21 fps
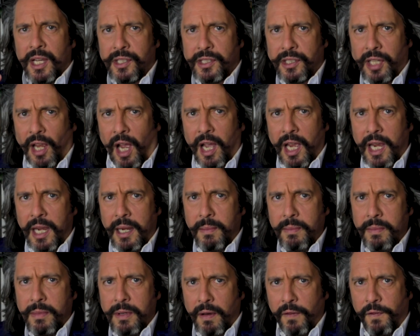
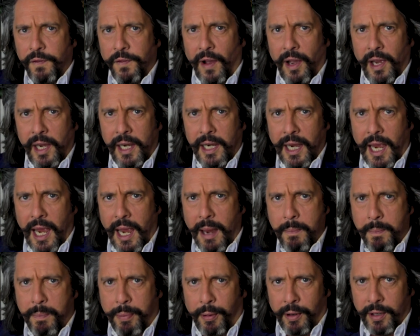time-defying
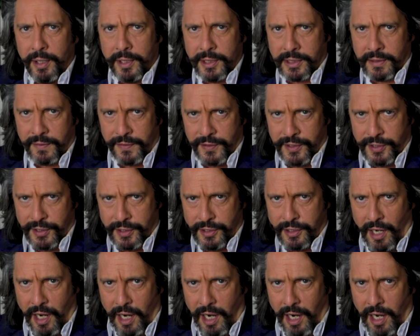emperors of
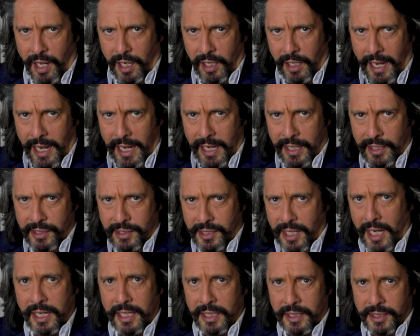style and
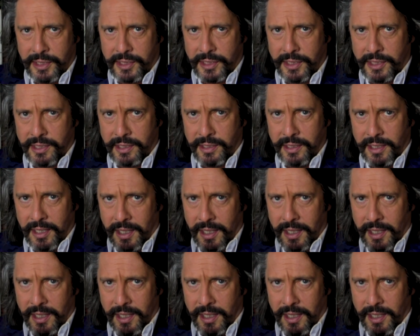taste.